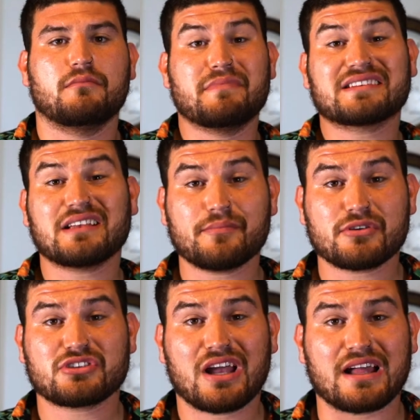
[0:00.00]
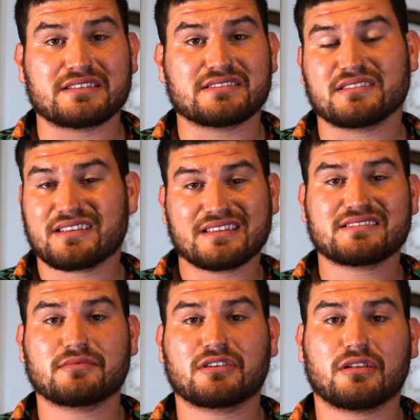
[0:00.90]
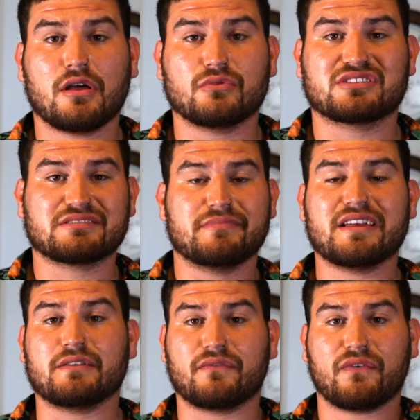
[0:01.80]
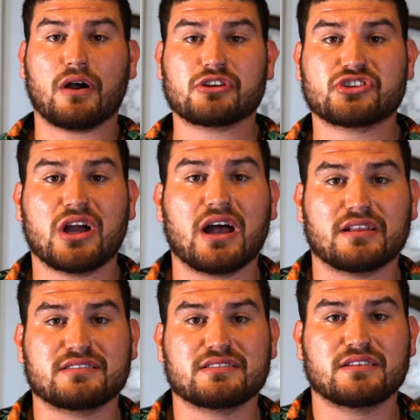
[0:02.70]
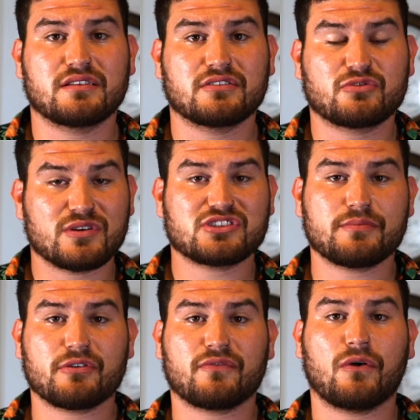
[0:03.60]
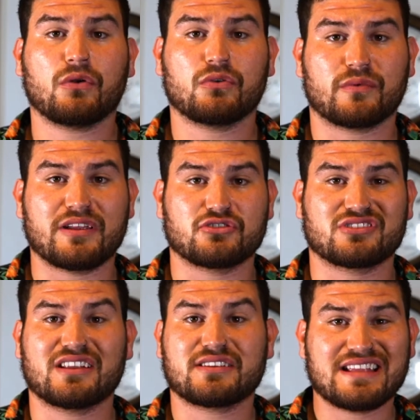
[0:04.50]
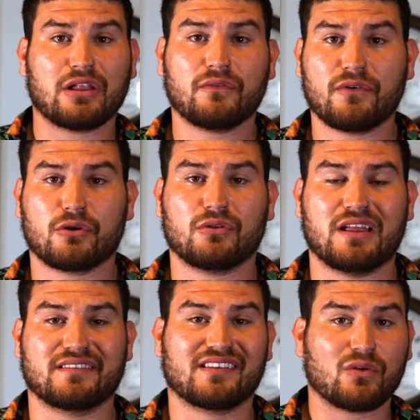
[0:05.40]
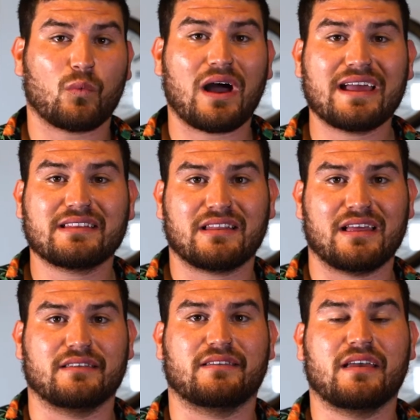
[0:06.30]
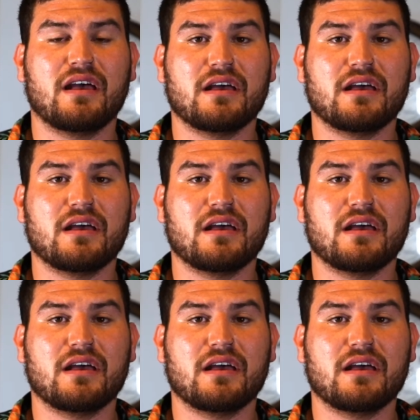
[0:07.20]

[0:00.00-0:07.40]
Mix up your shots. Get some close, mid, far shots. Switch up your focal ranges. Get a telephoto lens. Get a wide lens.